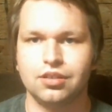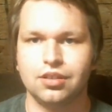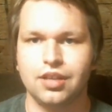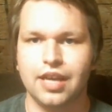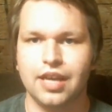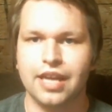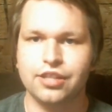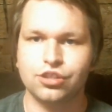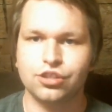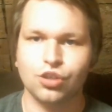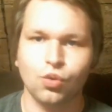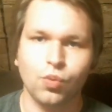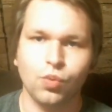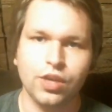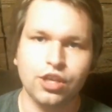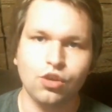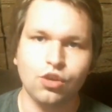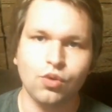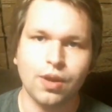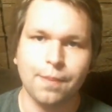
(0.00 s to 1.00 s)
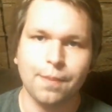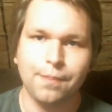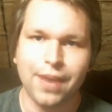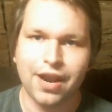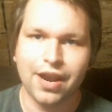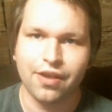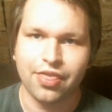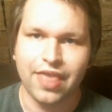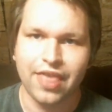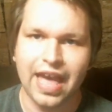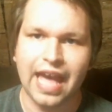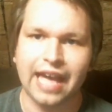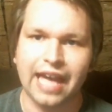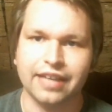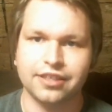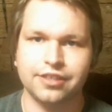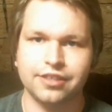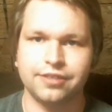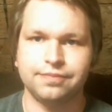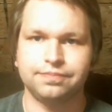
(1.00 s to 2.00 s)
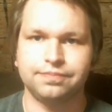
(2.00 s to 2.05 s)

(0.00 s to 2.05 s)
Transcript: And so when you compare that